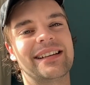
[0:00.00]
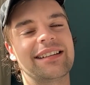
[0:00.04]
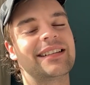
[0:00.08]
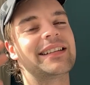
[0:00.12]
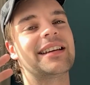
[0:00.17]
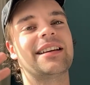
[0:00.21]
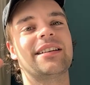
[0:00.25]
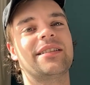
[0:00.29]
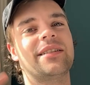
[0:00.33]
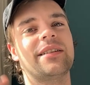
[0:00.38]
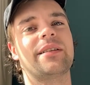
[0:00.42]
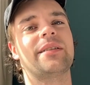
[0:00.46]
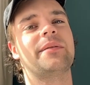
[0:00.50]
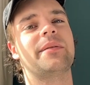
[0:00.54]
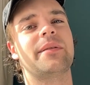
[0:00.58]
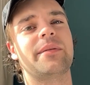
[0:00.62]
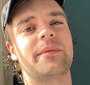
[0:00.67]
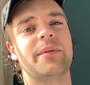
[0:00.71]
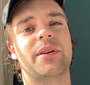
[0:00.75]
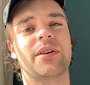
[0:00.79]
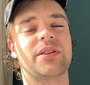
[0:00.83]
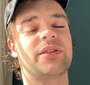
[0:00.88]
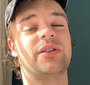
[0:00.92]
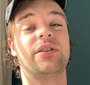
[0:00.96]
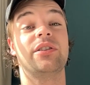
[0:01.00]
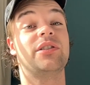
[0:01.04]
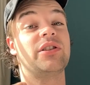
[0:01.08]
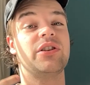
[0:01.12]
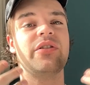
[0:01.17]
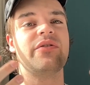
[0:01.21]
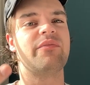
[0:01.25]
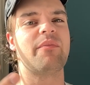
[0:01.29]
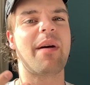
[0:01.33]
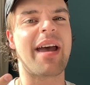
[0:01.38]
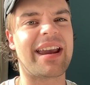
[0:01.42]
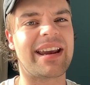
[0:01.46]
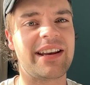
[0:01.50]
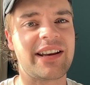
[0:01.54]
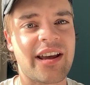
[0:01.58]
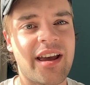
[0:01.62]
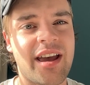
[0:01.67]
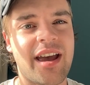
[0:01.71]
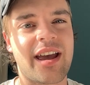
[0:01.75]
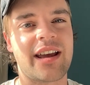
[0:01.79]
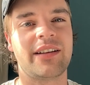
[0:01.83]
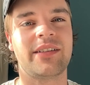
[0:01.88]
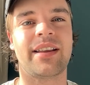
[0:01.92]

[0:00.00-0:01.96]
and because you've made it,